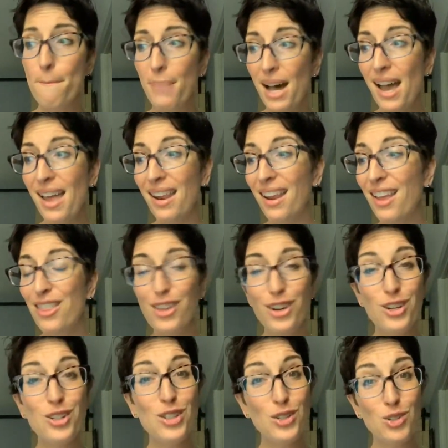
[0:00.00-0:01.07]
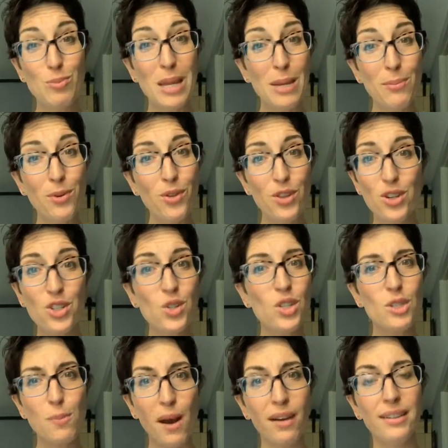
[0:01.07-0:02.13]
But there's those people, there's those
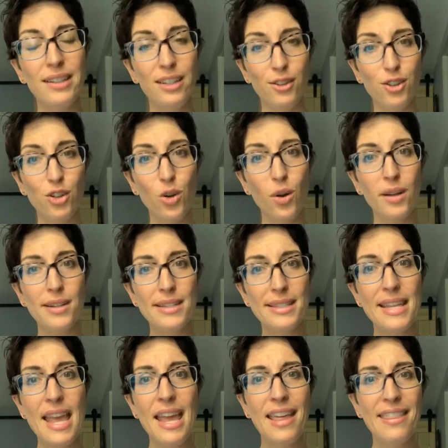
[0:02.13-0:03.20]
sparkling unicorns